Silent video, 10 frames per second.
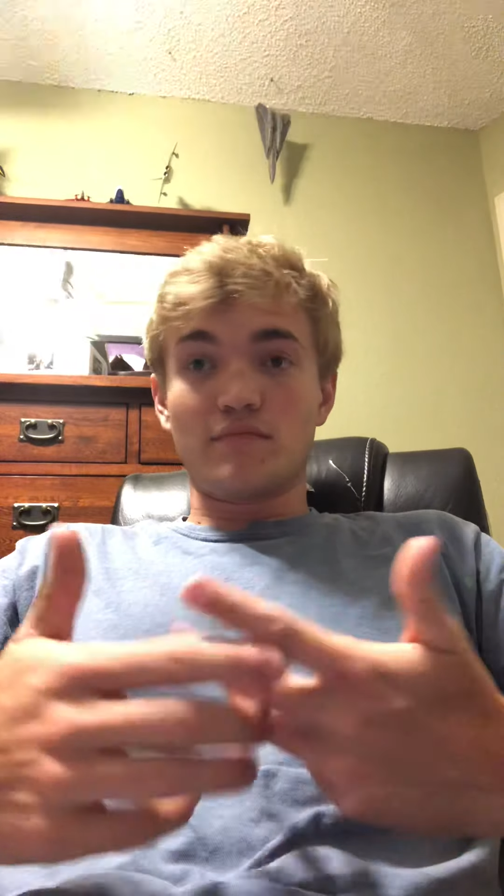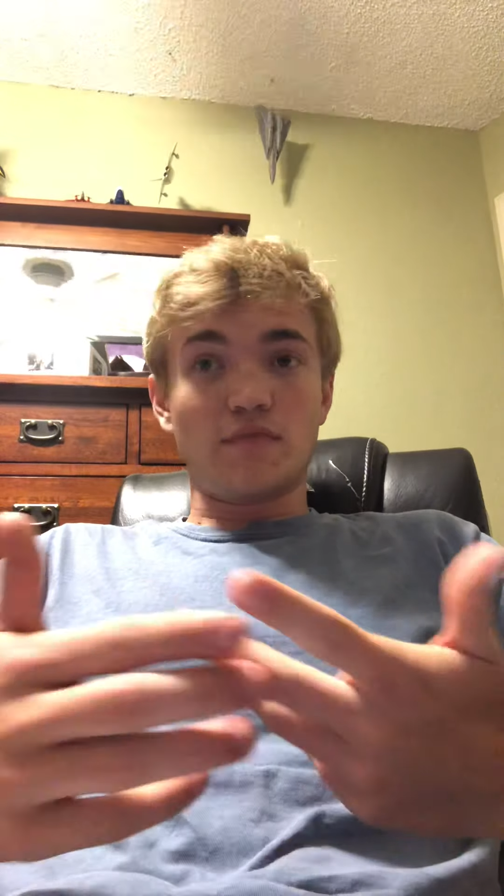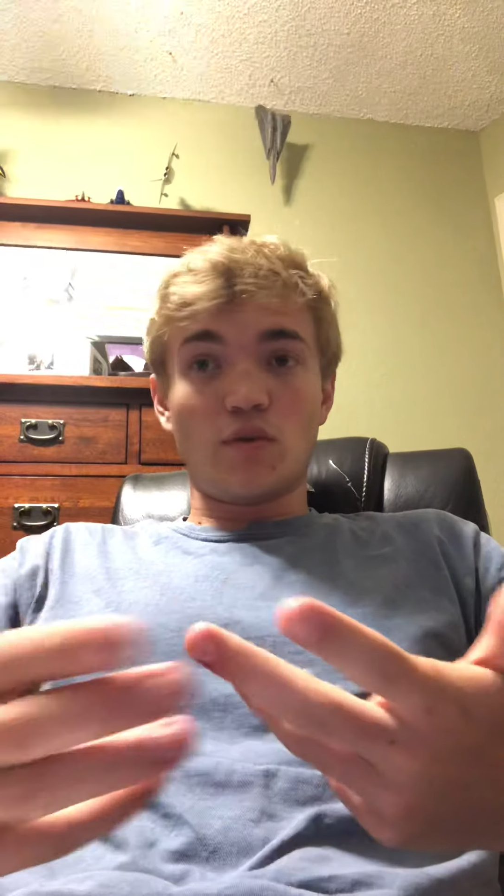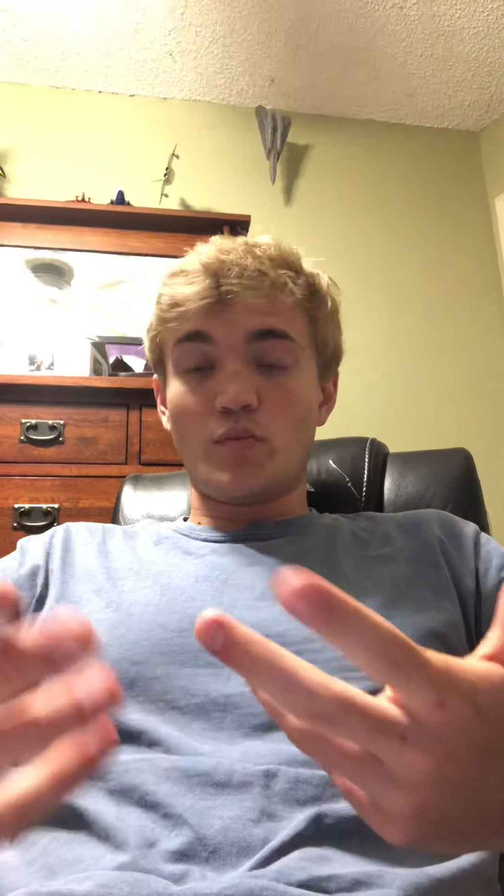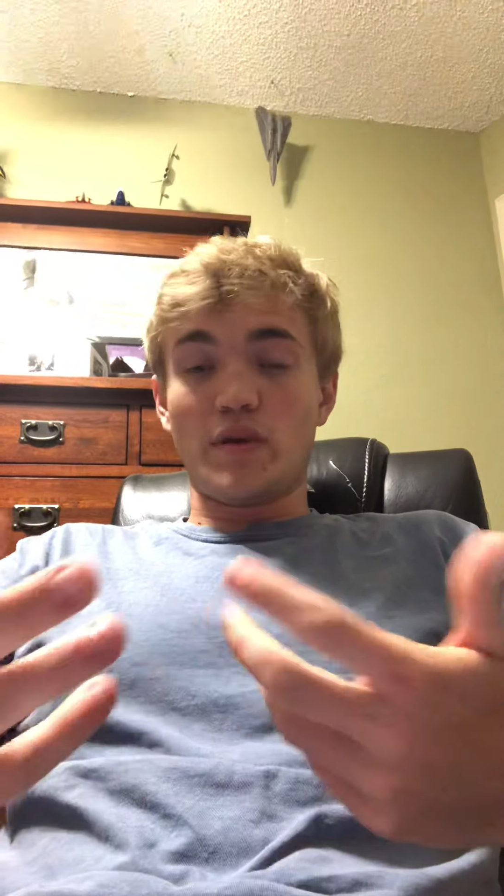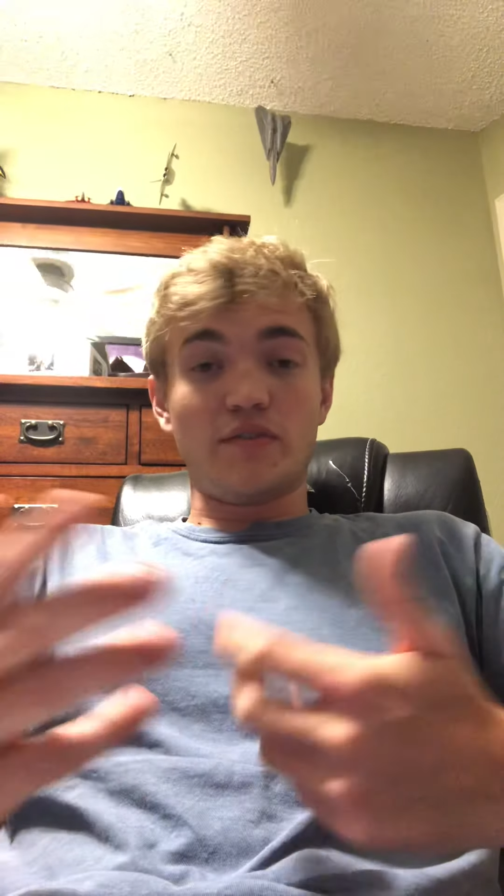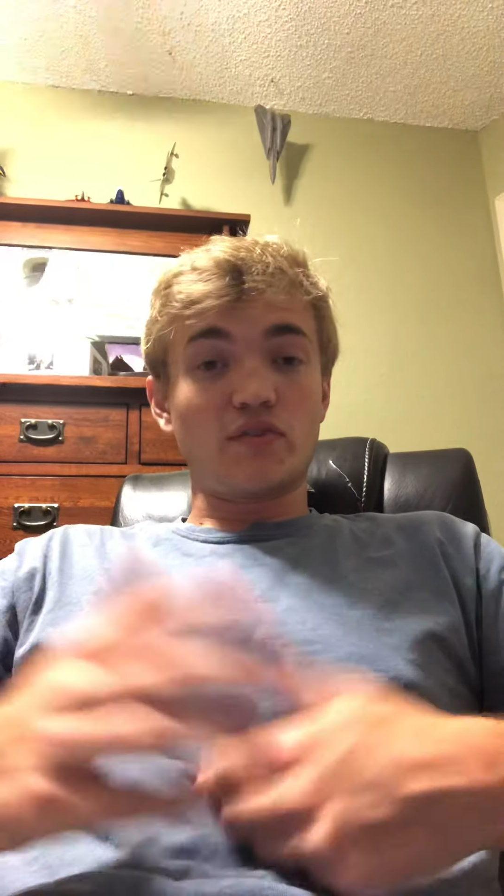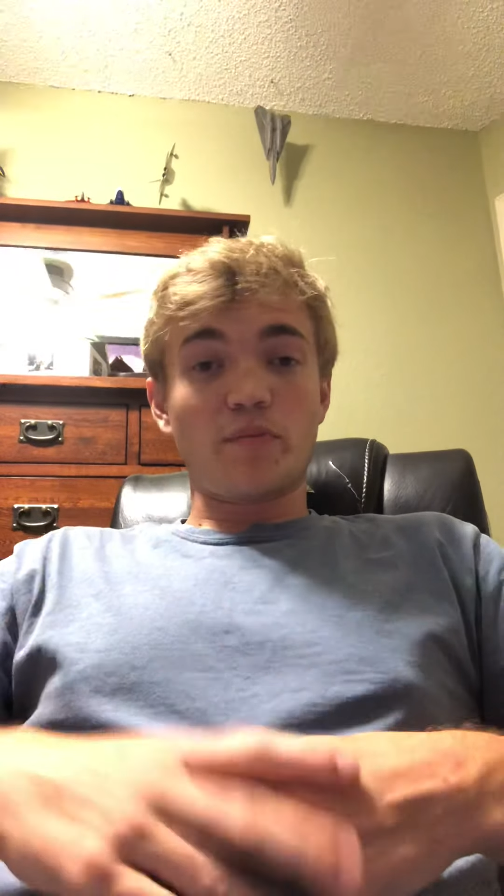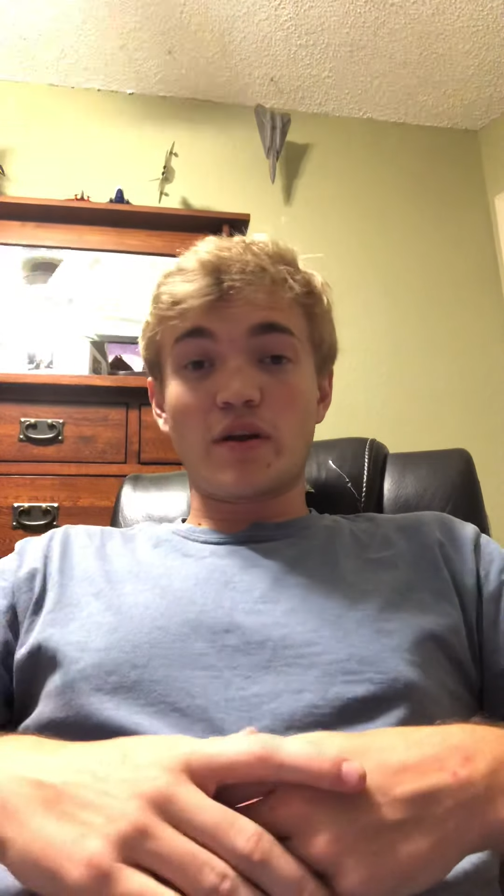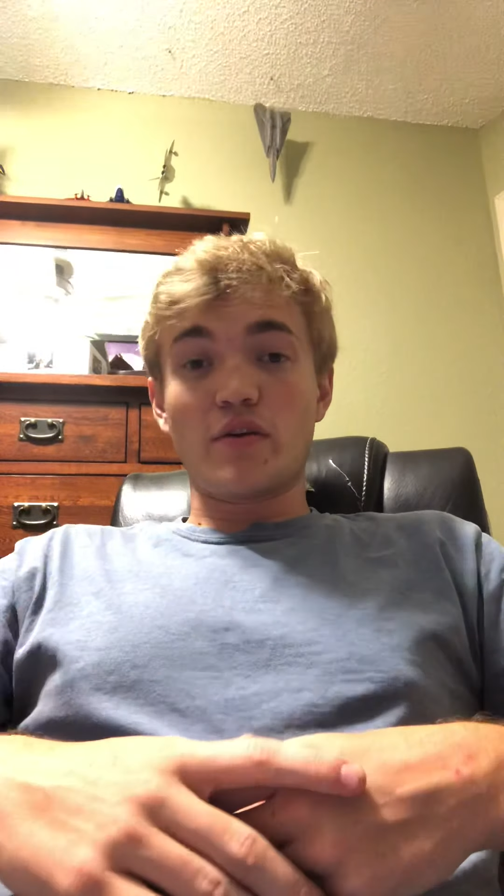that would be
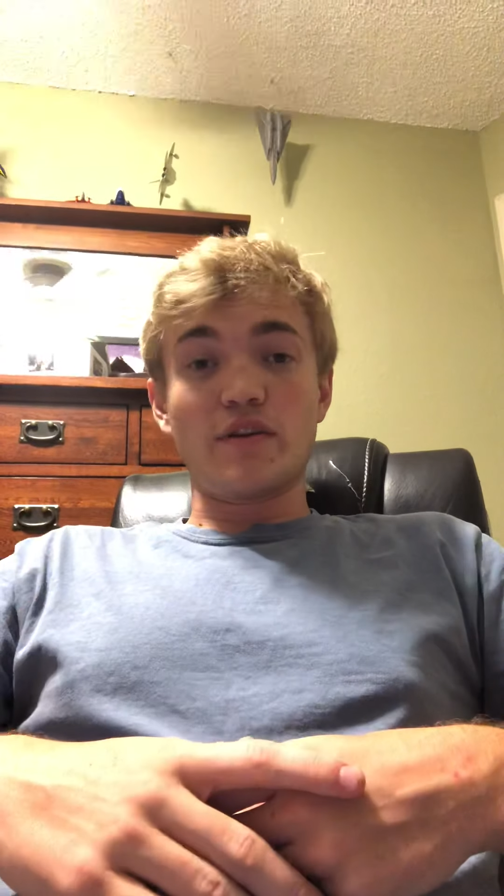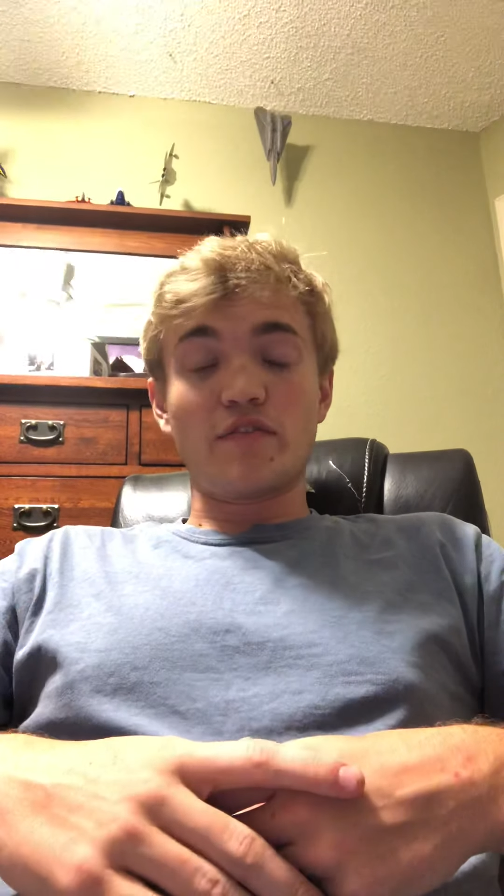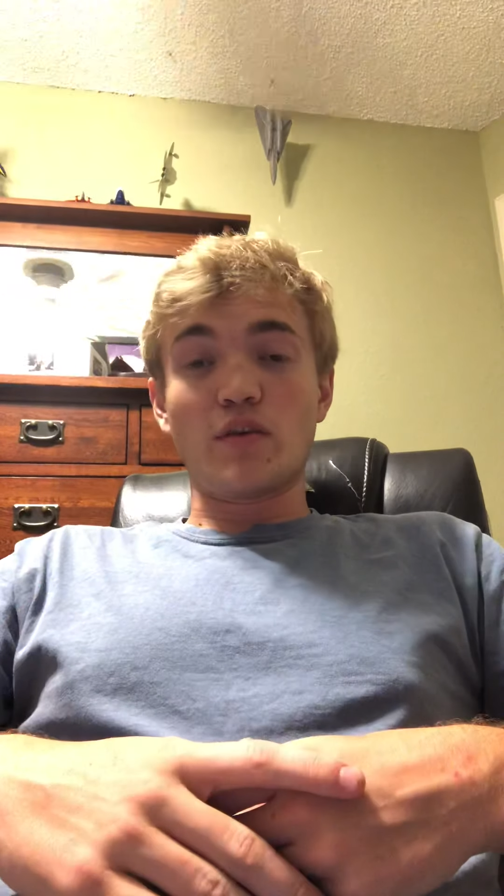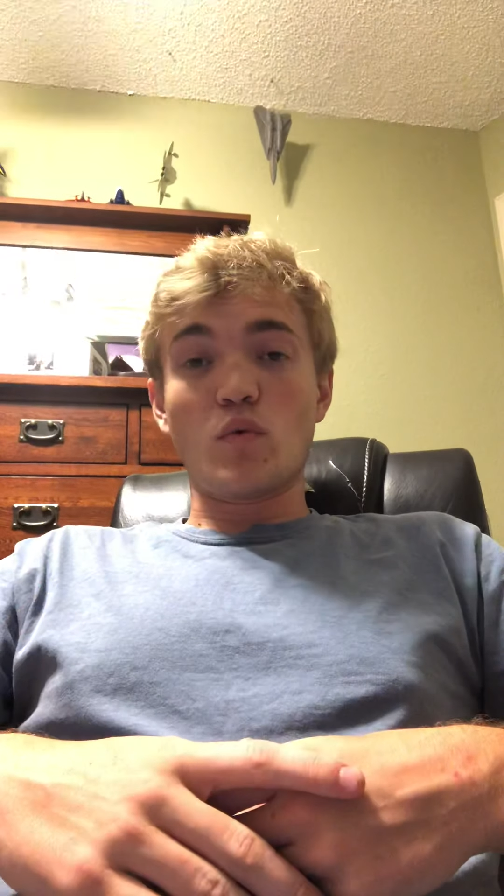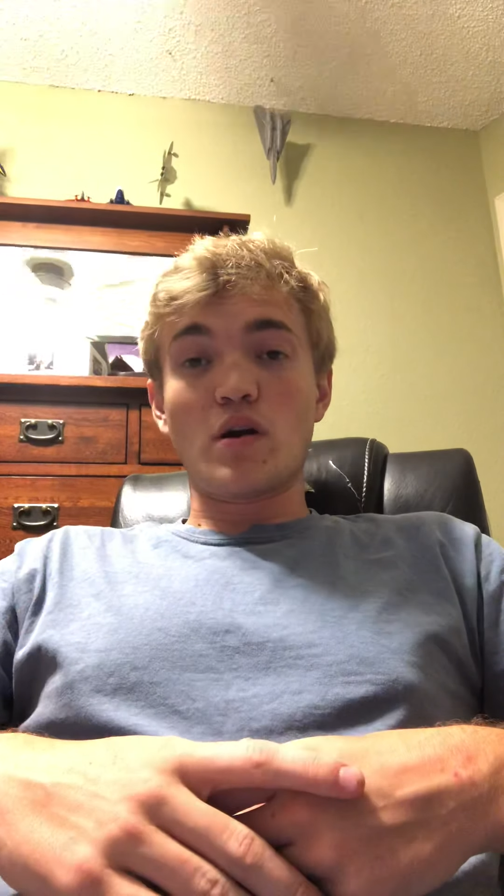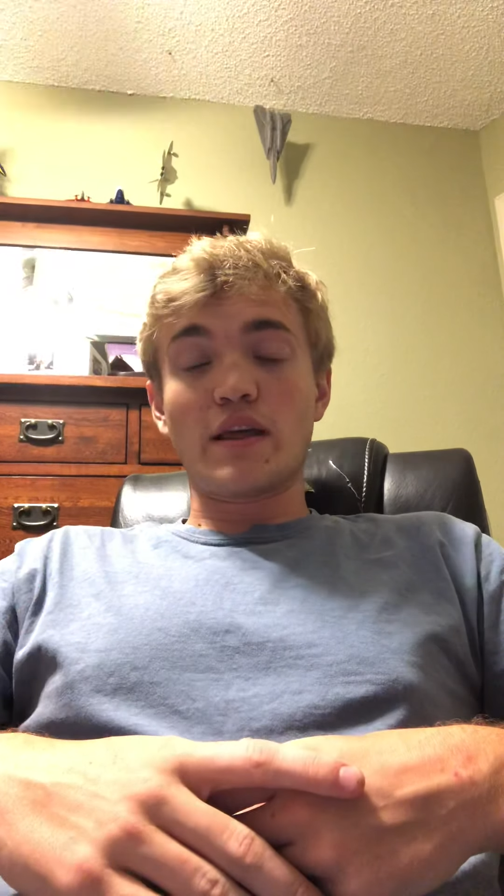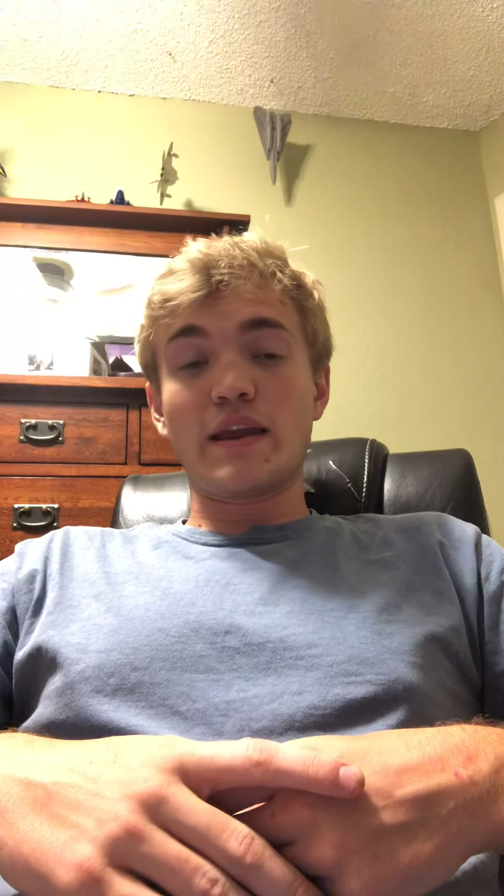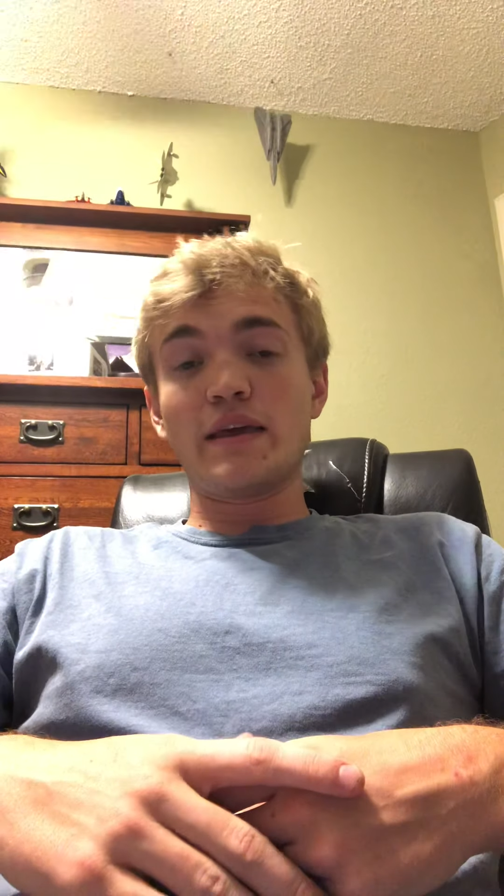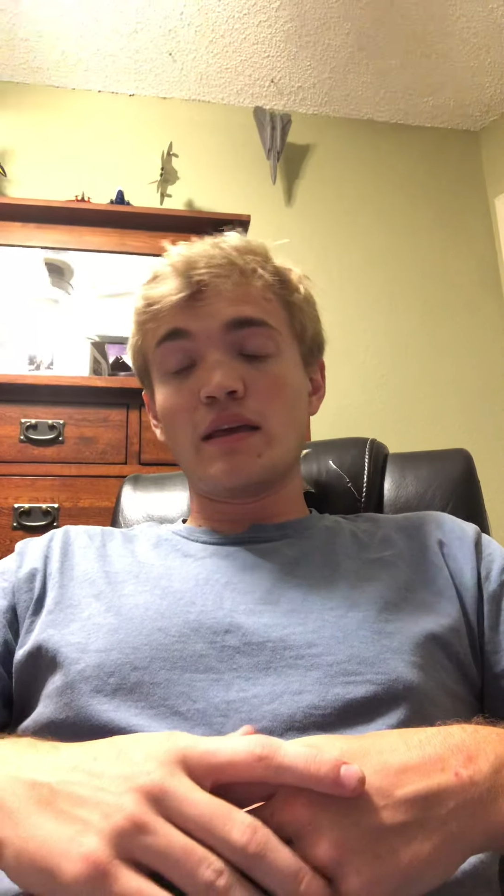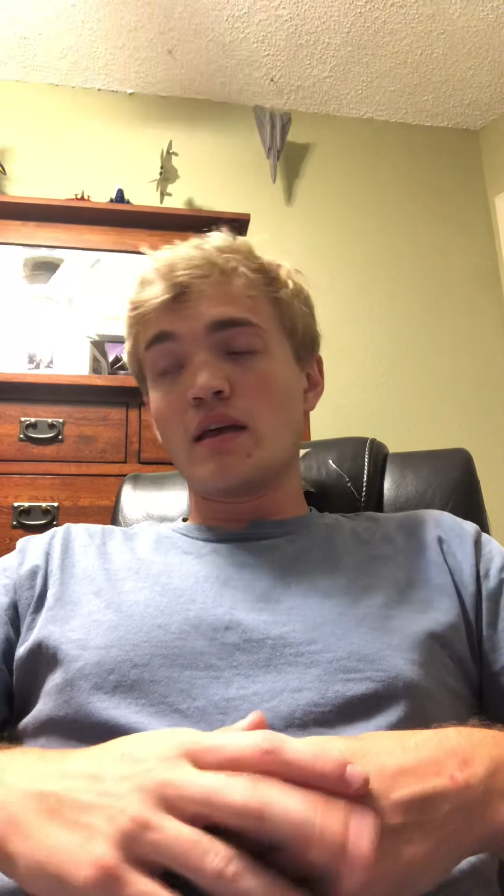something I would definitely want in it.